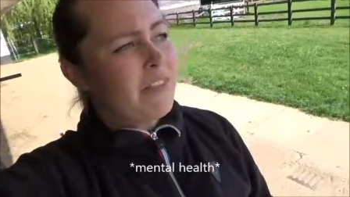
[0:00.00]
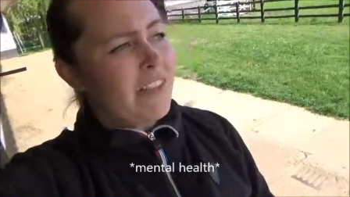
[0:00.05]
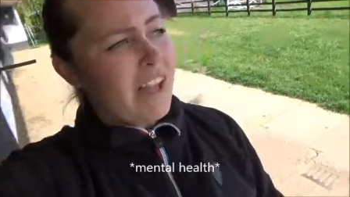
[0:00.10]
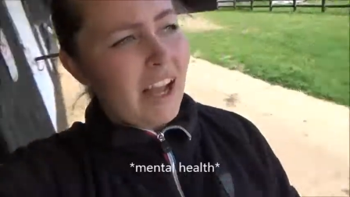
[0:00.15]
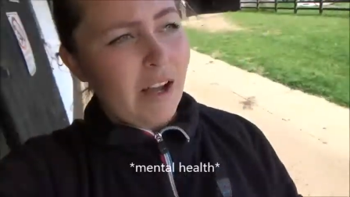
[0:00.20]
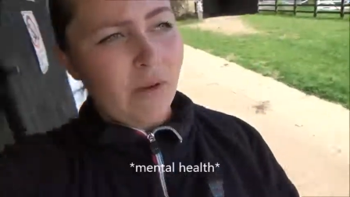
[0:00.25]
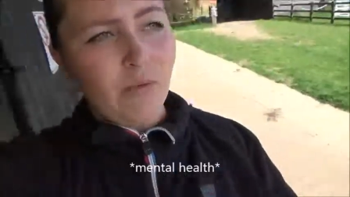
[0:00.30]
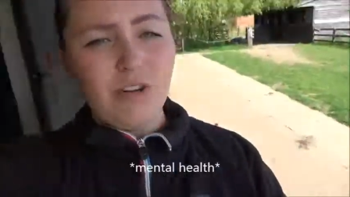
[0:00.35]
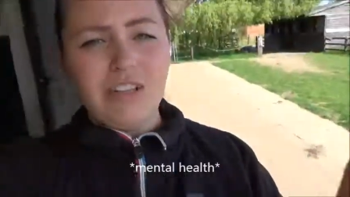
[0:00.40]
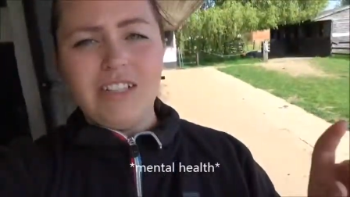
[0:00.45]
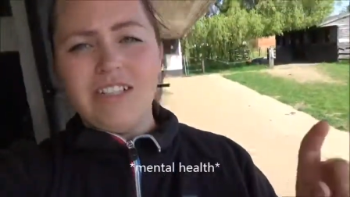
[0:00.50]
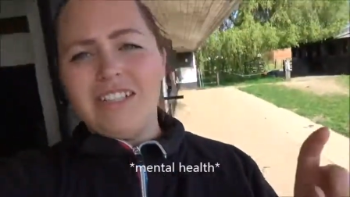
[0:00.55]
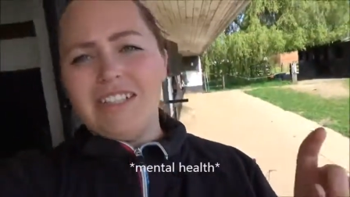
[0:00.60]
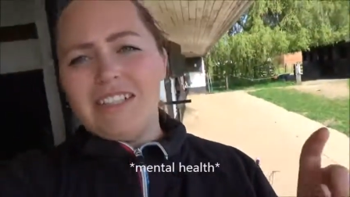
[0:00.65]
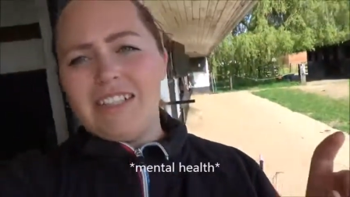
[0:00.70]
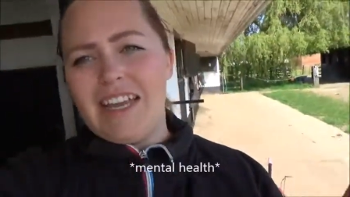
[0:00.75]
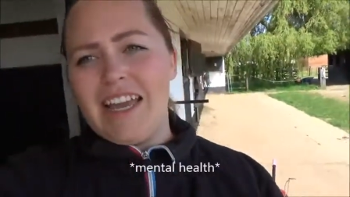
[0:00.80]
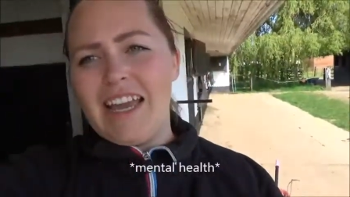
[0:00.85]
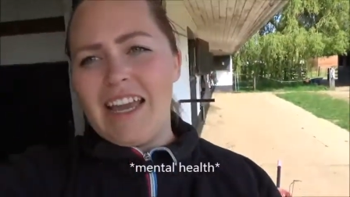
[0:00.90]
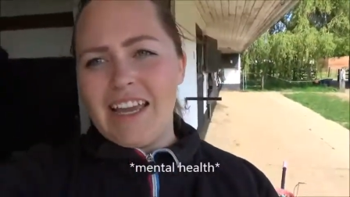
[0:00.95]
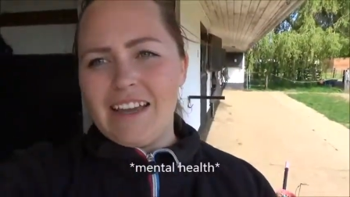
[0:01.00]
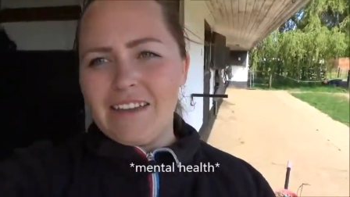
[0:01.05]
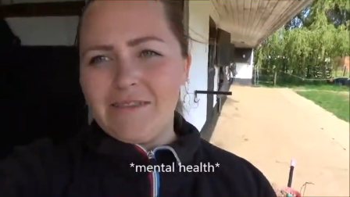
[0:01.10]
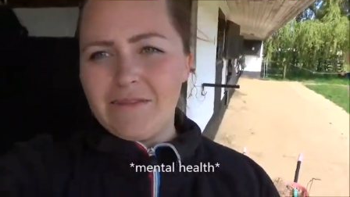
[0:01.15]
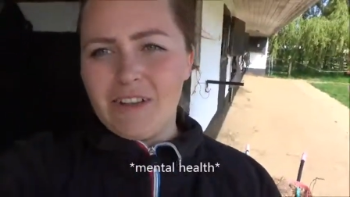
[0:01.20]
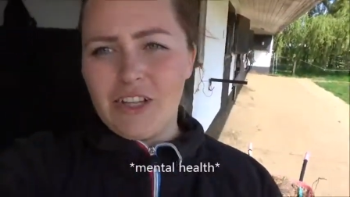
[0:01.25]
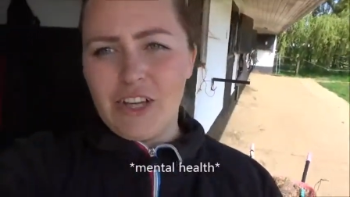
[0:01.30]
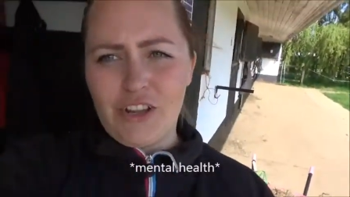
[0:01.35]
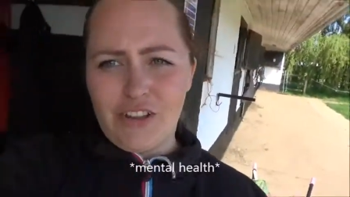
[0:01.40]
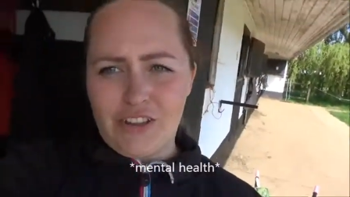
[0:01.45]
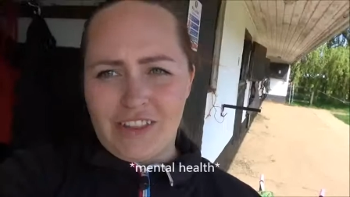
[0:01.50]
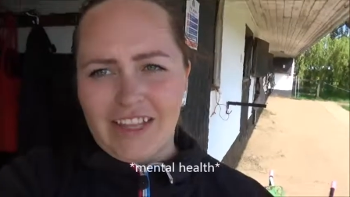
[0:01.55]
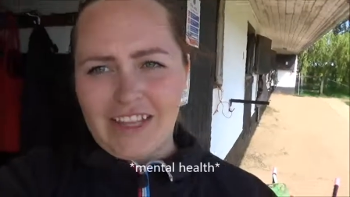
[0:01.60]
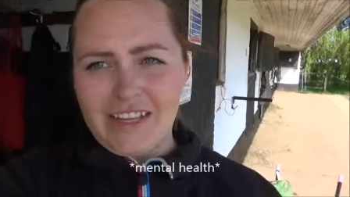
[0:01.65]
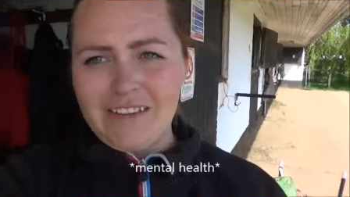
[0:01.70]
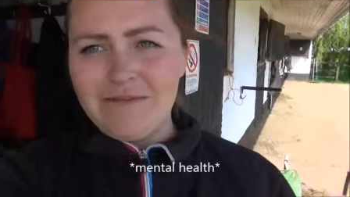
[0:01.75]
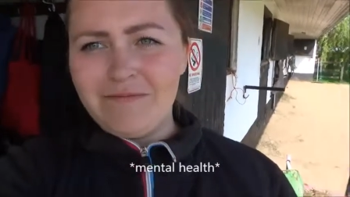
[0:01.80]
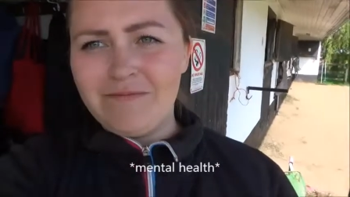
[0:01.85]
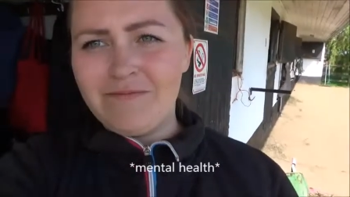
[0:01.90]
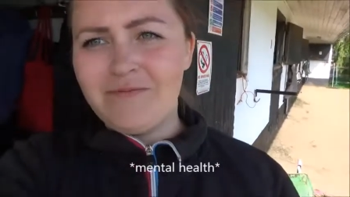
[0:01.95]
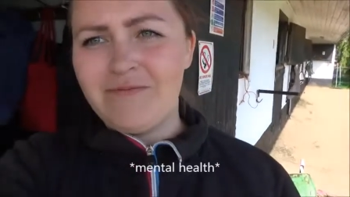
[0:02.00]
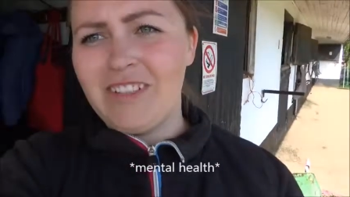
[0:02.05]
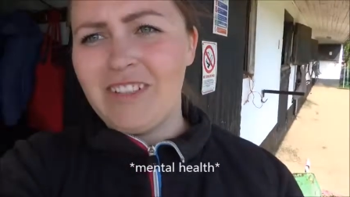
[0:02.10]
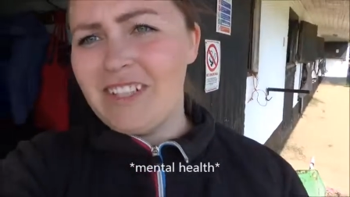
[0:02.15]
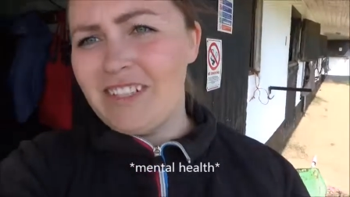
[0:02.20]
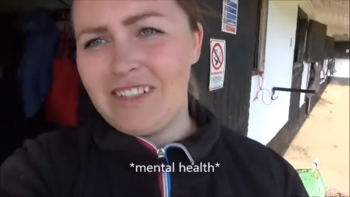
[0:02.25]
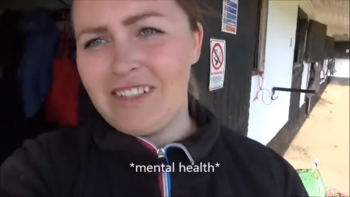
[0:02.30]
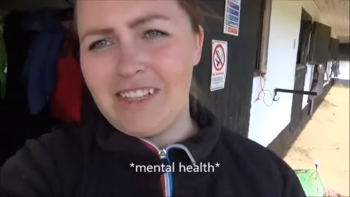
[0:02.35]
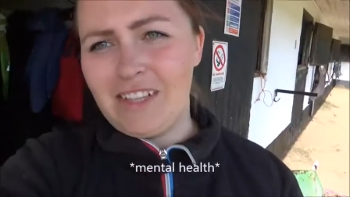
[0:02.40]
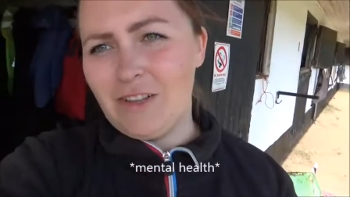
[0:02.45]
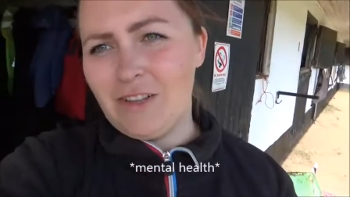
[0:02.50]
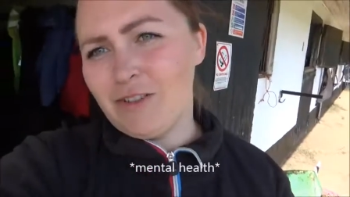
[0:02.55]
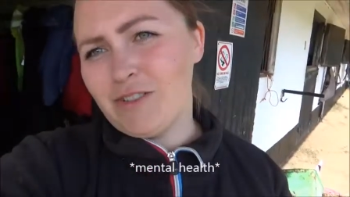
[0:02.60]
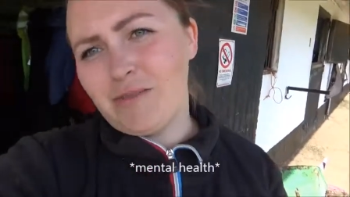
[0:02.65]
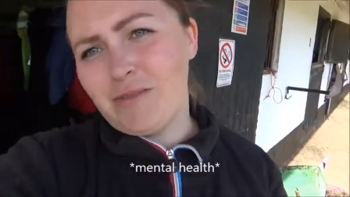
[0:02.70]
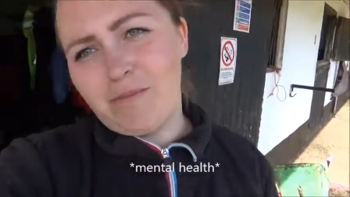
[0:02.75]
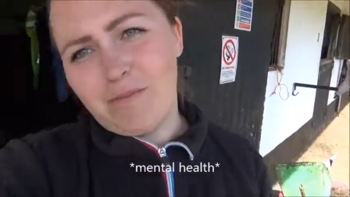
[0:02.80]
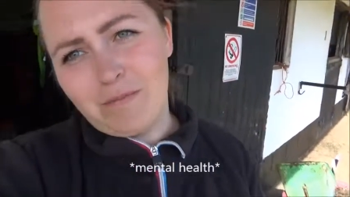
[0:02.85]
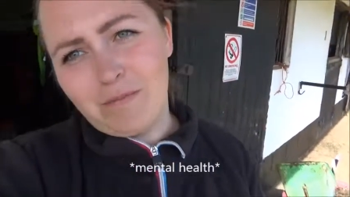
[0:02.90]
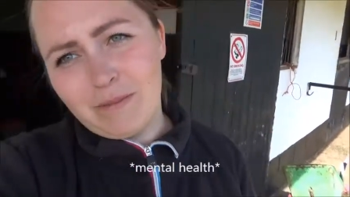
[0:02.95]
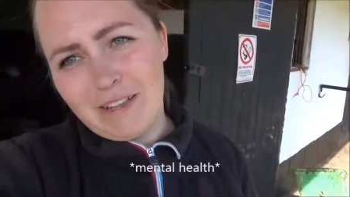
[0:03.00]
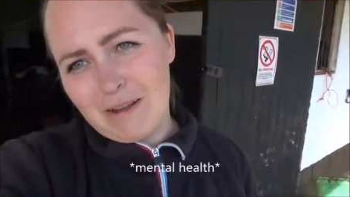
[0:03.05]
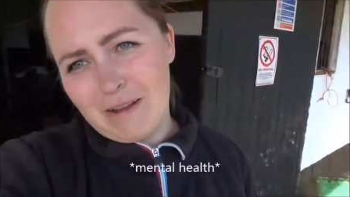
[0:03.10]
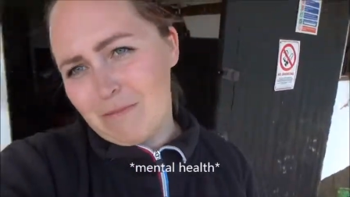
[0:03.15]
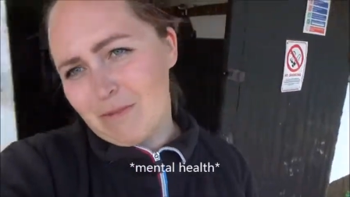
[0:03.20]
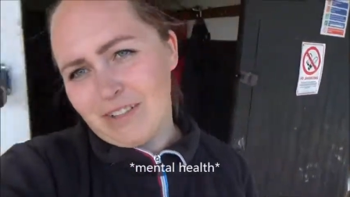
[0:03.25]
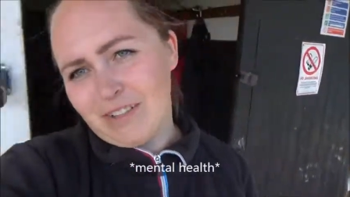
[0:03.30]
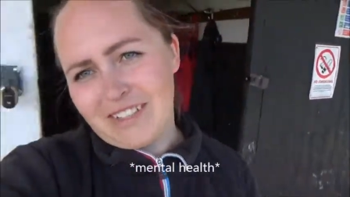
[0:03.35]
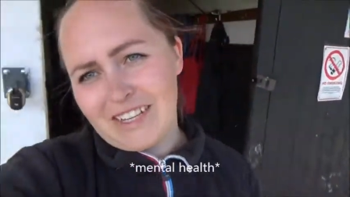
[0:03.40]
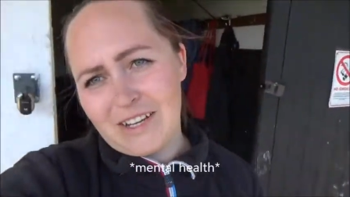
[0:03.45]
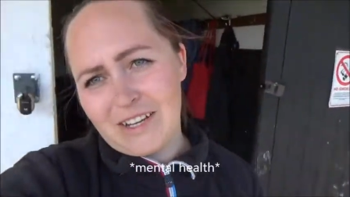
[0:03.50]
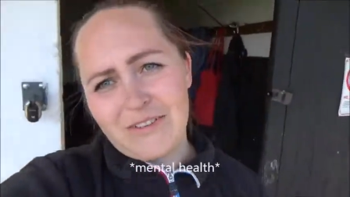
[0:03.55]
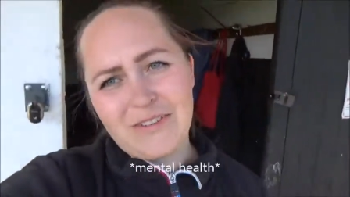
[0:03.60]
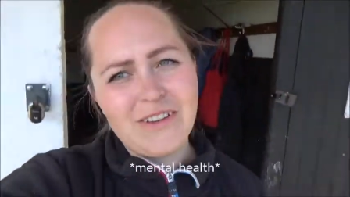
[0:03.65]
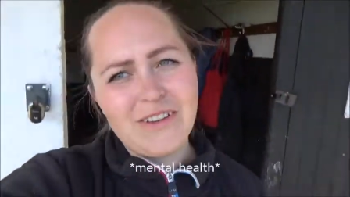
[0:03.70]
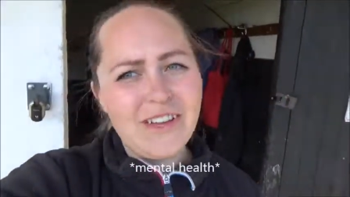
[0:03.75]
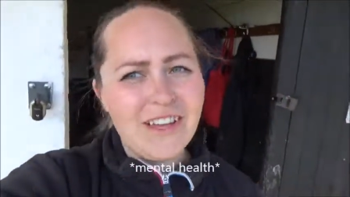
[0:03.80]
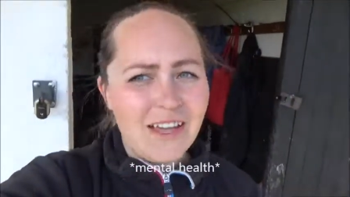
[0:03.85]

I want to say another thing. This is a lot of blabble now,